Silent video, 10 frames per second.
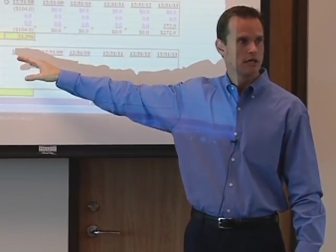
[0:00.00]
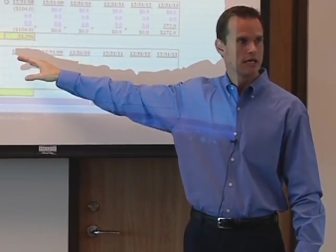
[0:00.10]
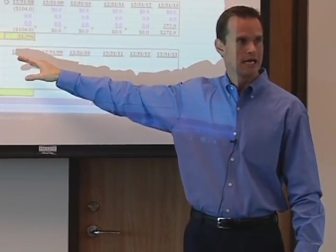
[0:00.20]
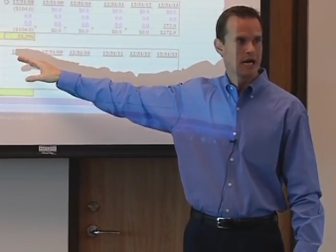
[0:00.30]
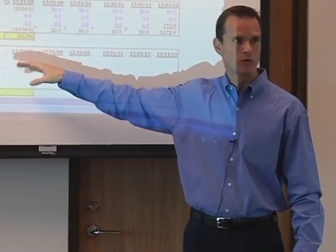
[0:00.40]

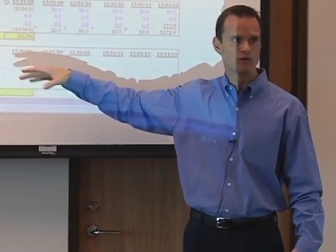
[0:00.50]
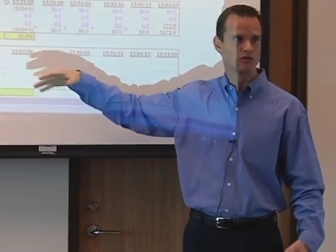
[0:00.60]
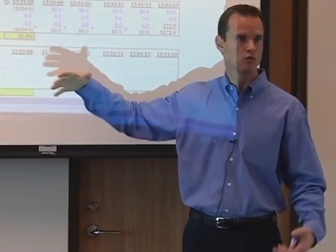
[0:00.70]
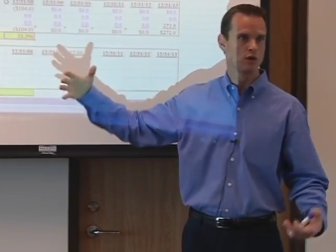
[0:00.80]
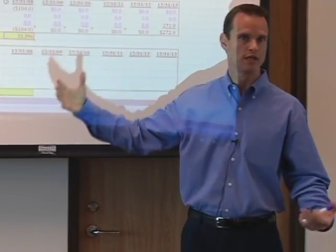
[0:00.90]
And now we're
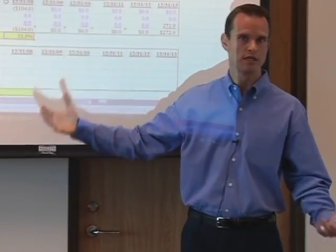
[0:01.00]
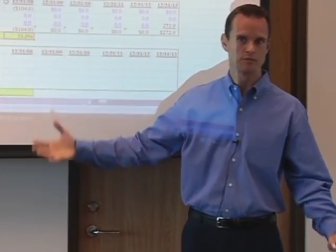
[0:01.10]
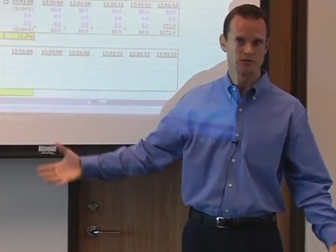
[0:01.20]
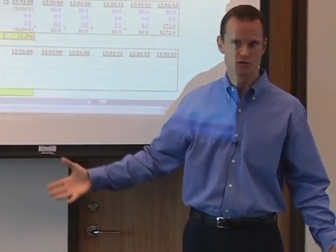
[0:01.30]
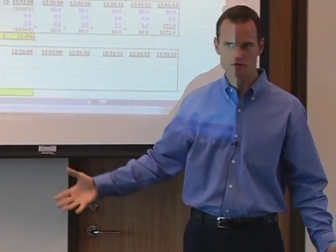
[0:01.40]
just working to
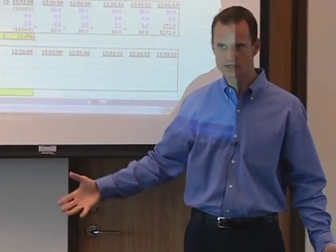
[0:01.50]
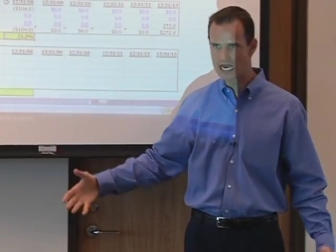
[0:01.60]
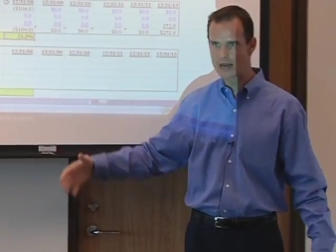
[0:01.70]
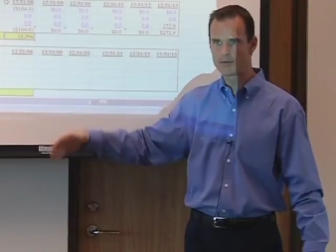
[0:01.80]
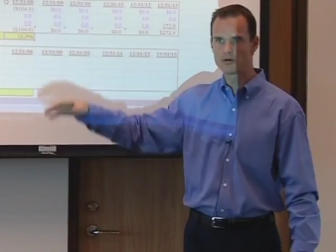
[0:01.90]
preserve
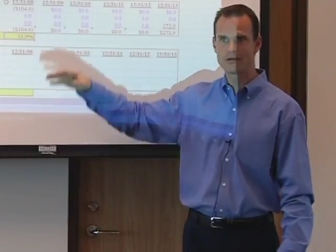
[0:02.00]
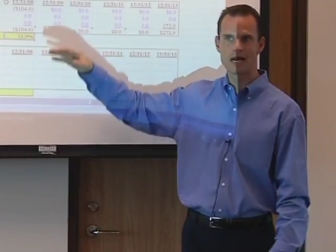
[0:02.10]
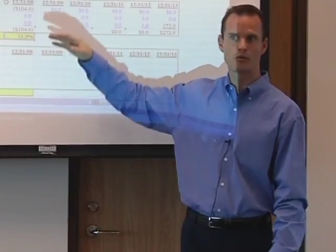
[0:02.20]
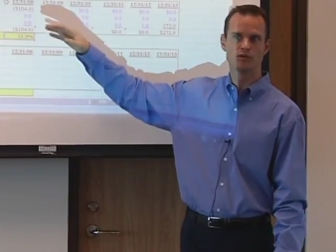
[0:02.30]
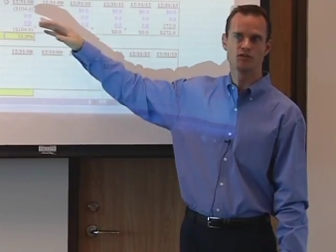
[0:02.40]
capital,
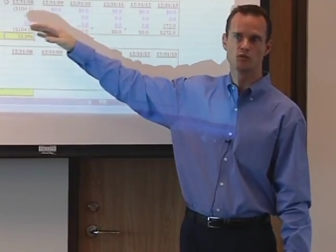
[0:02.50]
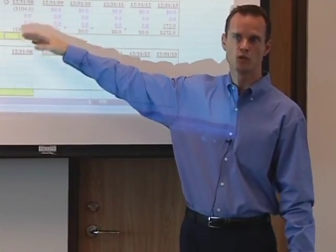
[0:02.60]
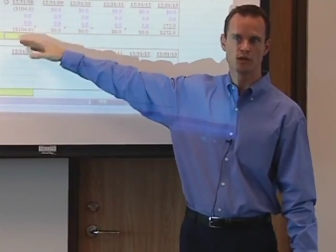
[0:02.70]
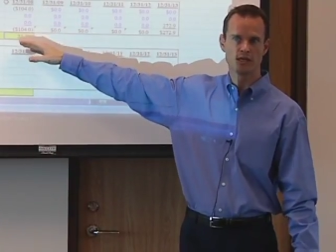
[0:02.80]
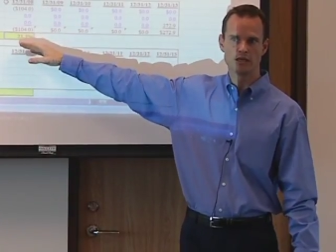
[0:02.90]
now we're just
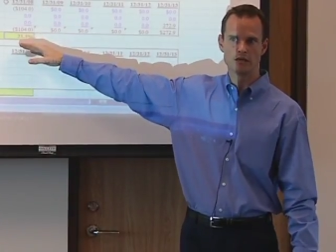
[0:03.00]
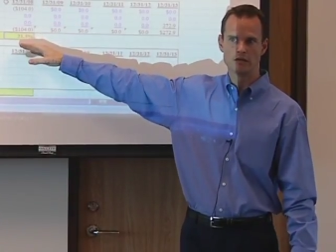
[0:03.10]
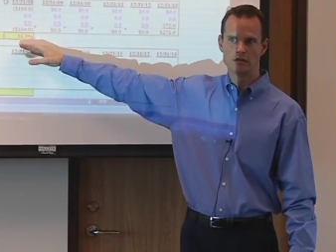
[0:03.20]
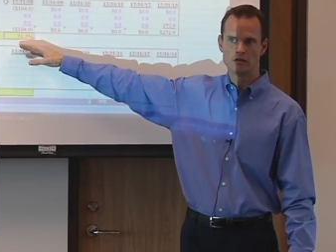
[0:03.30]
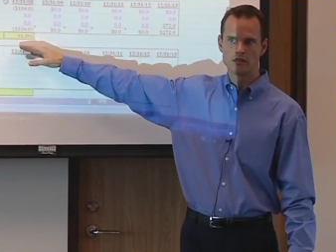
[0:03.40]
working
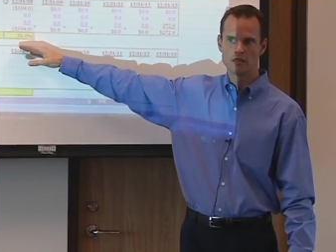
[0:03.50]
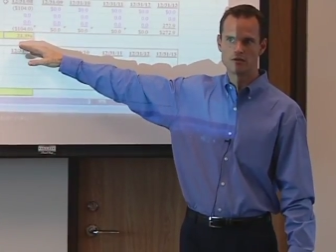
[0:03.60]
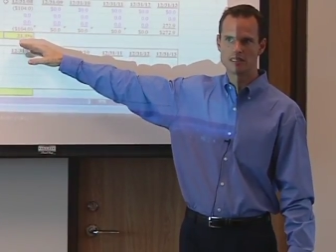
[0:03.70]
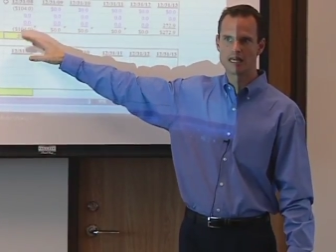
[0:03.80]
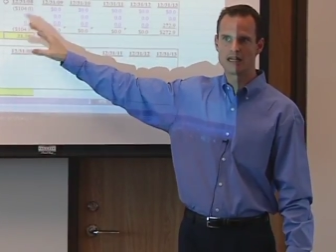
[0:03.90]
you know,
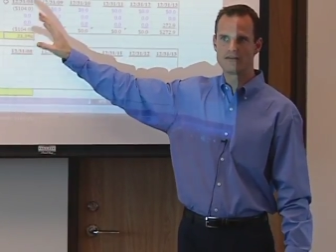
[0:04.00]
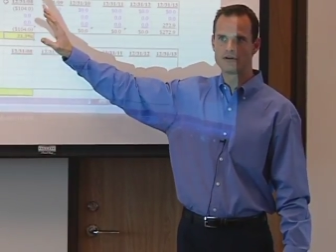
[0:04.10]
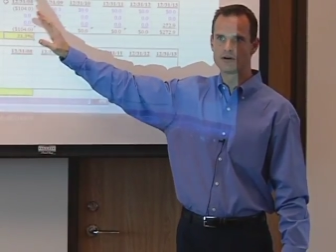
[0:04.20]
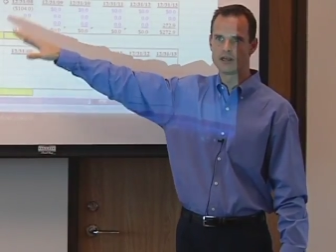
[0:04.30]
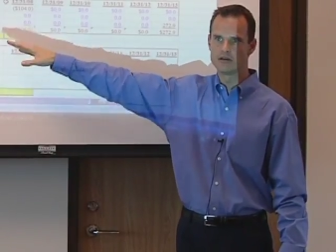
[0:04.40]
to get a
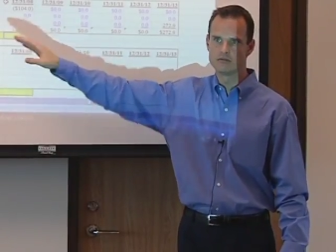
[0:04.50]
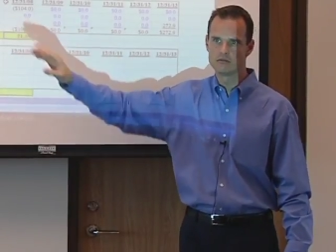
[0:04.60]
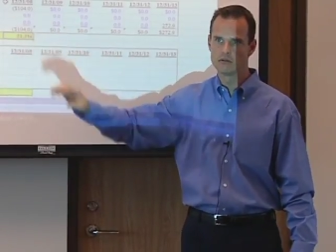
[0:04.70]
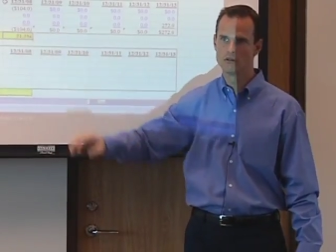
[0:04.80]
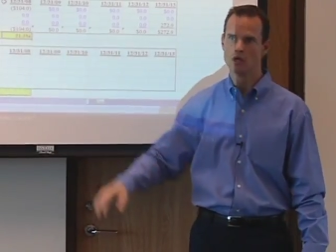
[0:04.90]
very
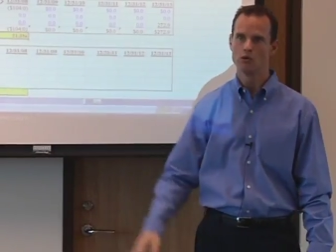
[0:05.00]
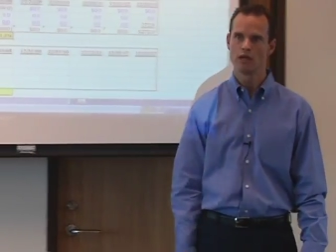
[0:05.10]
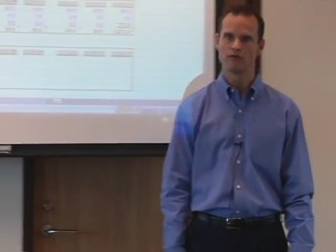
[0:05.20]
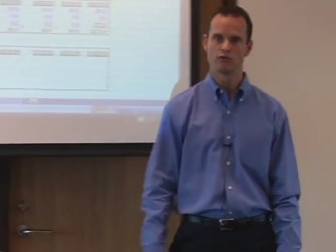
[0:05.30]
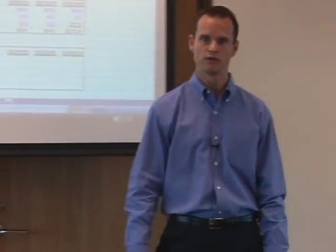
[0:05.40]
low
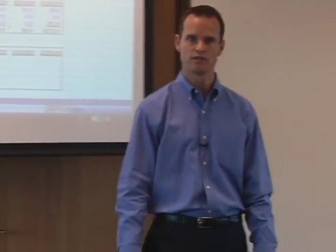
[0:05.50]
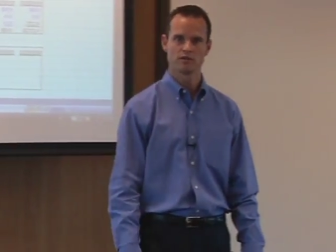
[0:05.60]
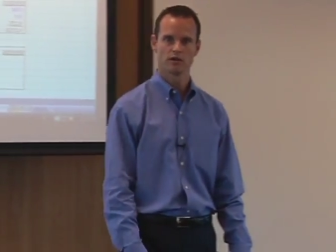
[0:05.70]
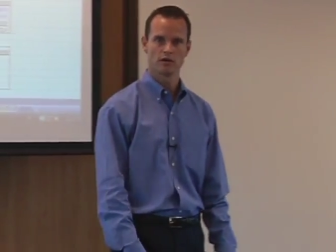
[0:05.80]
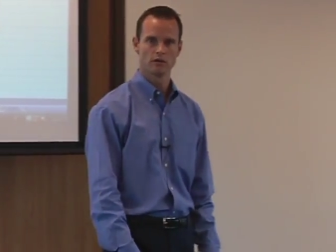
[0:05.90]
level
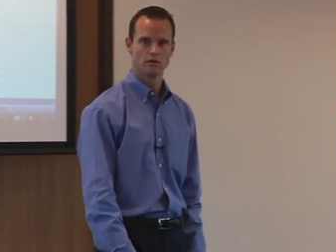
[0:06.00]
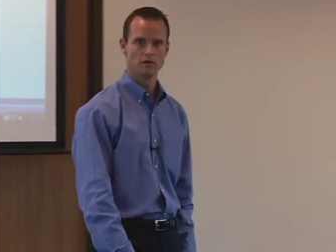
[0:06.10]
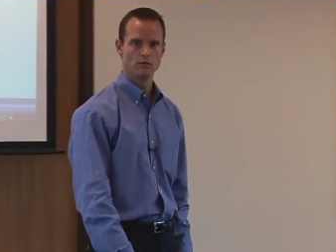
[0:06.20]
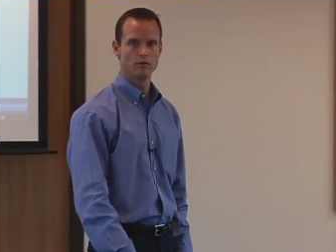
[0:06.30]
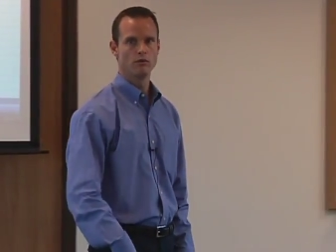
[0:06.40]
return.
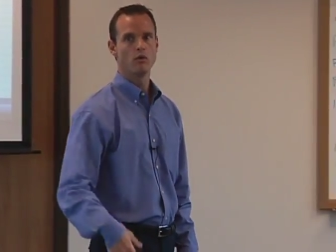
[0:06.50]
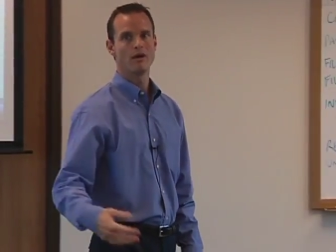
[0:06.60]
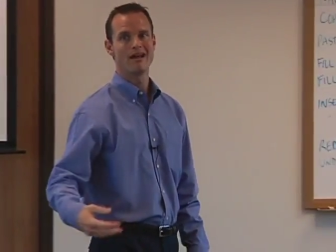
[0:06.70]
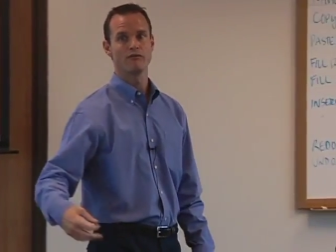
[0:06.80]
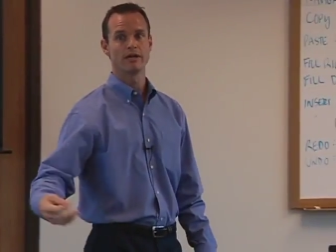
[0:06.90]
We
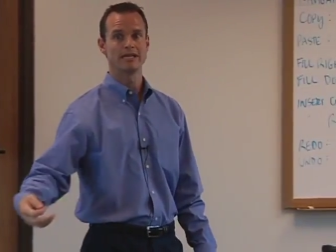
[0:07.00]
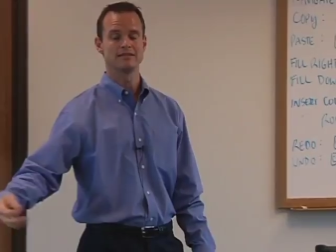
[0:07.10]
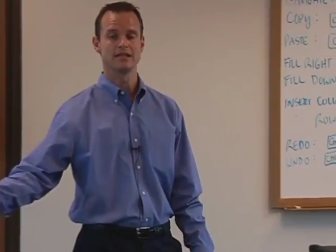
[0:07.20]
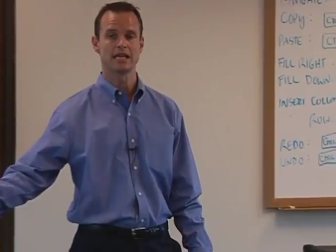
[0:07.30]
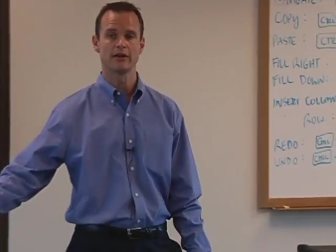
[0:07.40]
won't ever get
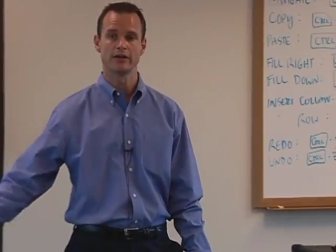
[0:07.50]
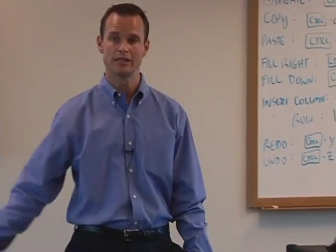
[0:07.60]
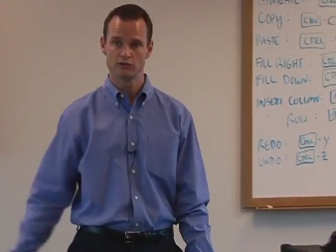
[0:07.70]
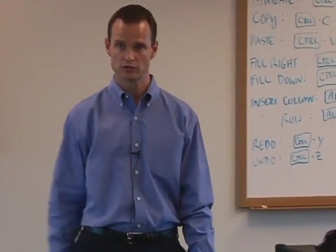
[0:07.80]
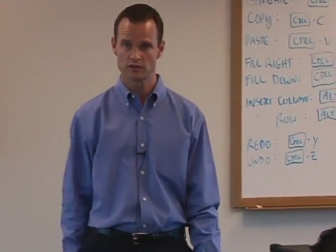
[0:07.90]
to the carried
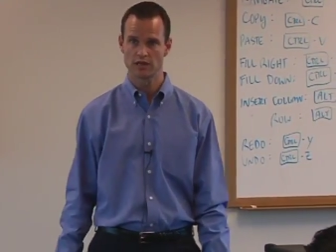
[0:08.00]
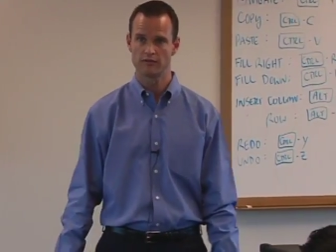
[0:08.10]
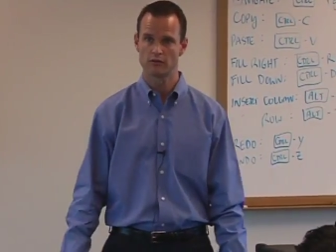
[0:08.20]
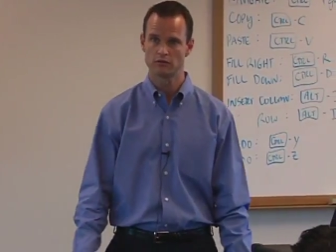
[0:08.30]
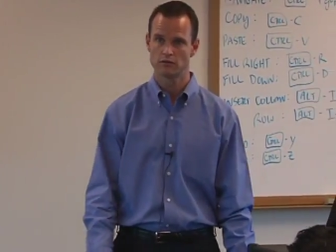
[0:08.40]
interest
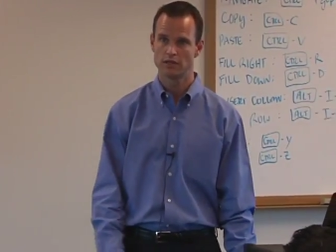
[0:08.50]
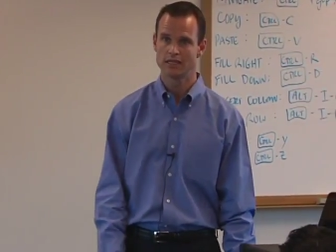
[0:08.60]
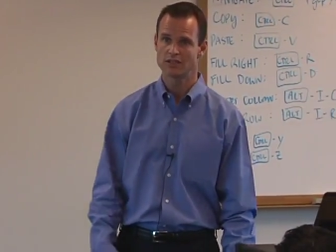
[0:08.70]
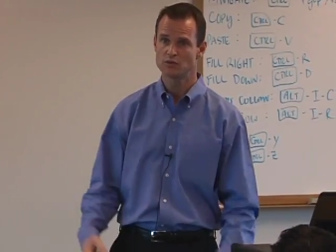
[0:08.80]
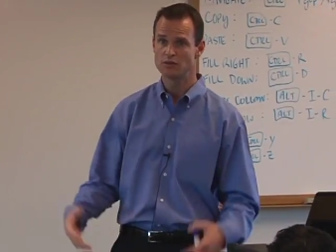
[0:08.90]
level. And
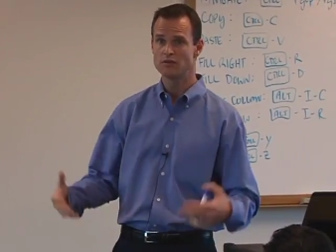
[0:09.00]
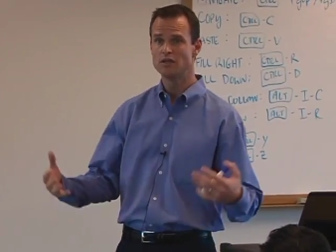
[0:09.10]
that's what